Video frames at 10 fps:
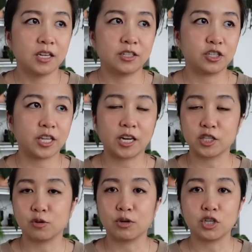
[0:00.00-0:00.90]
just getting
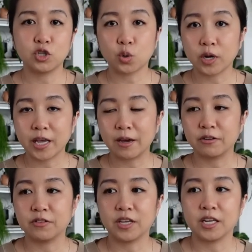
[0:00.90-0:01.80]
so much joy out
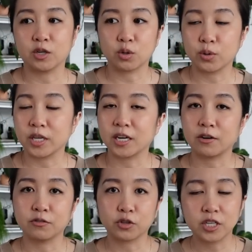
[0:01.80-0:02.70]
of it and growing it out
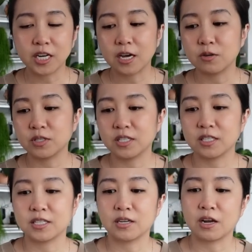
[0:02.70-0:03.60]
of
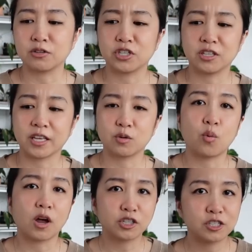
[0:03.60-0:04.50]
greenhouses, and how she like
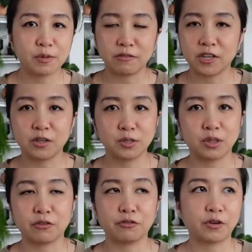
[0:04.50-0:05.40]
watches my videos
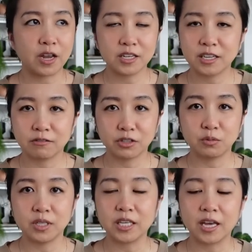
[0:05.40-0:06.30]
with a friend every
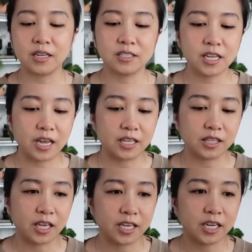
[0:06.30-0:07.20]
weekend, and
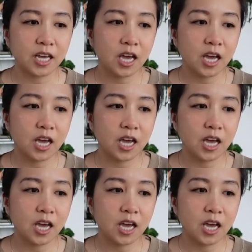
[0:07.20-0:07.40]
like